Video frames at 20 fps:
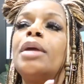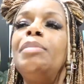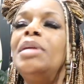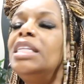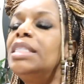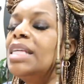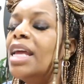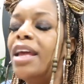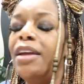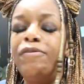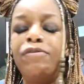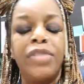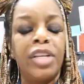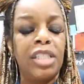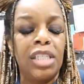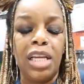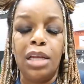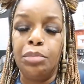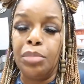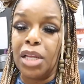give me 10,
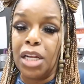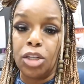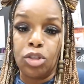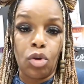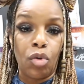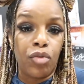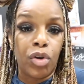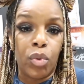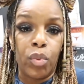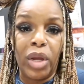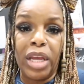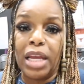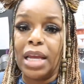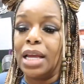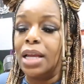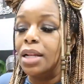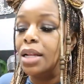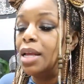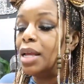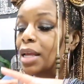15 minutes over the
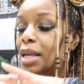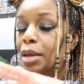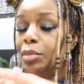weekend.